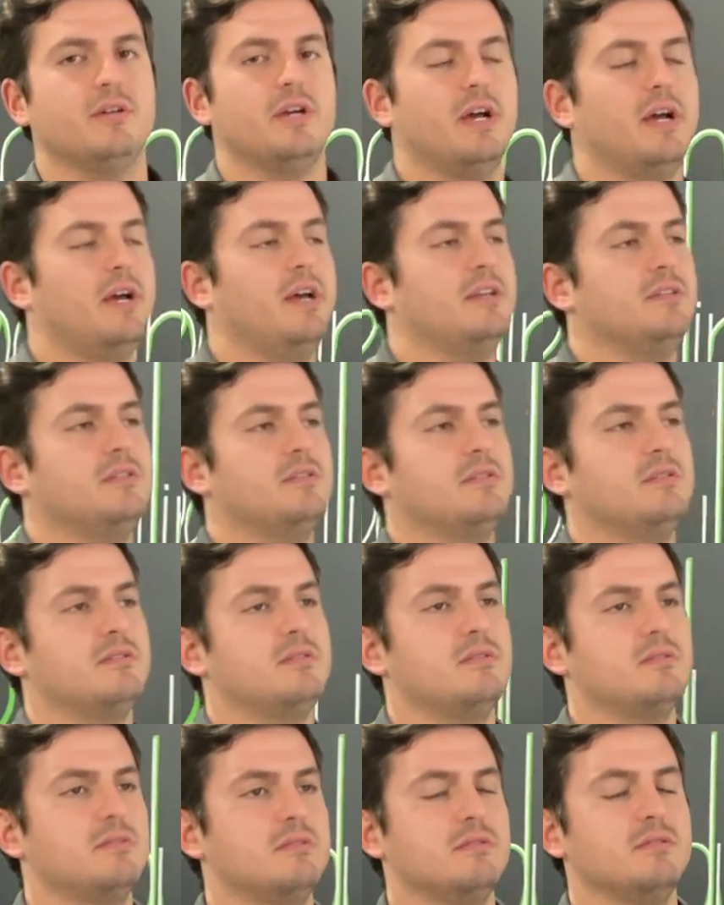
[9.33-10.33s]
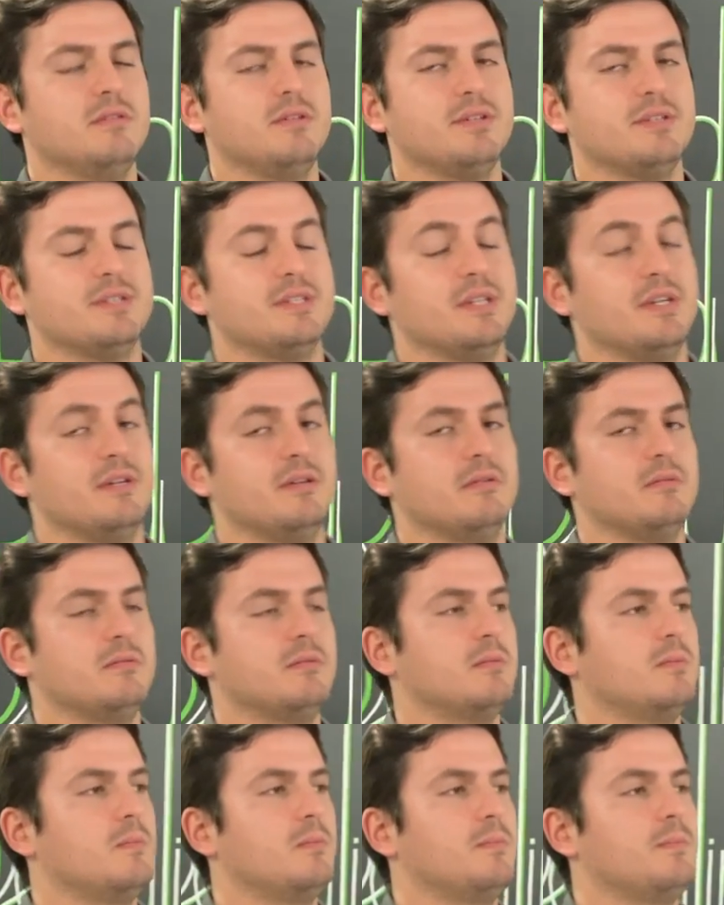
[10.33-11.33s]
as you can see.
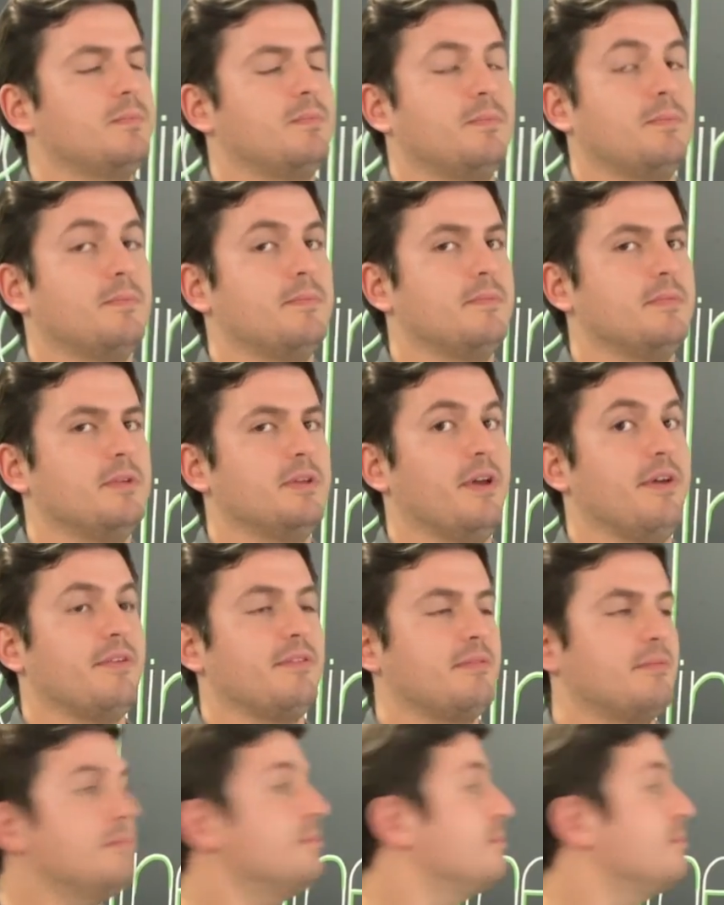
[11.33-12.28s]
Yes.